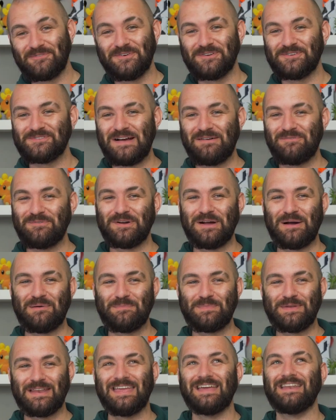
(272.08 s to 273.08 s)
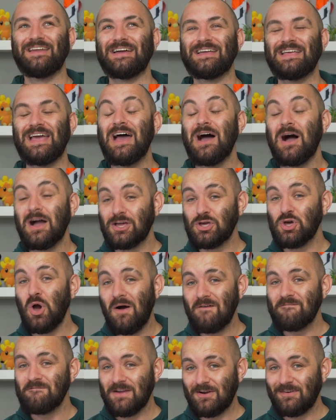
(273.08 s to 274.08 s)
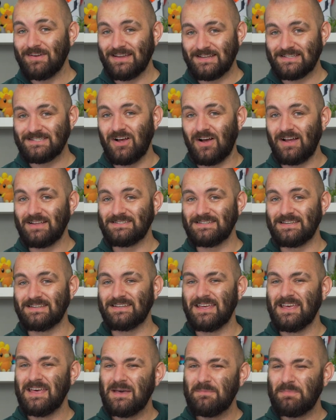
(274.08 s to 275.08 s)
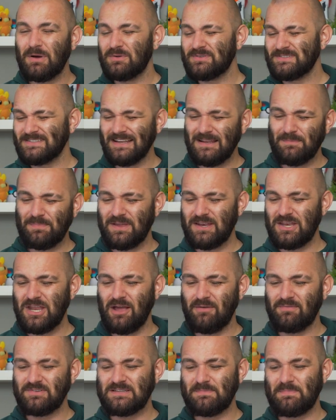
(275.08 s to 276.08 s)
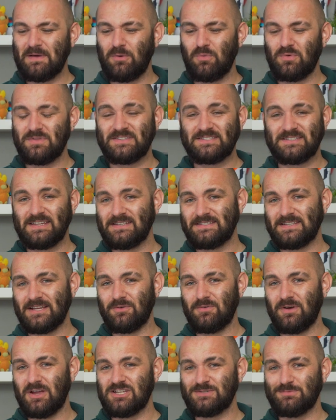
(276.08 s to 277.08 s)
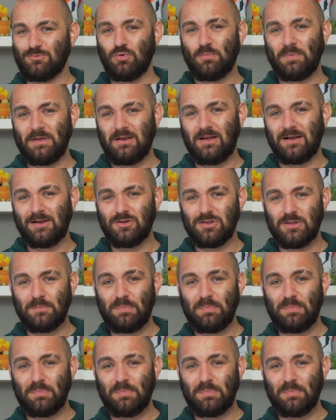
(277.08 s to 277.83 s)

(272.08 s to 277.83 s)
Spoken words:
for a travel company, and I got very excited. But I was still a bit nervous about what the seating arrangement would be like on the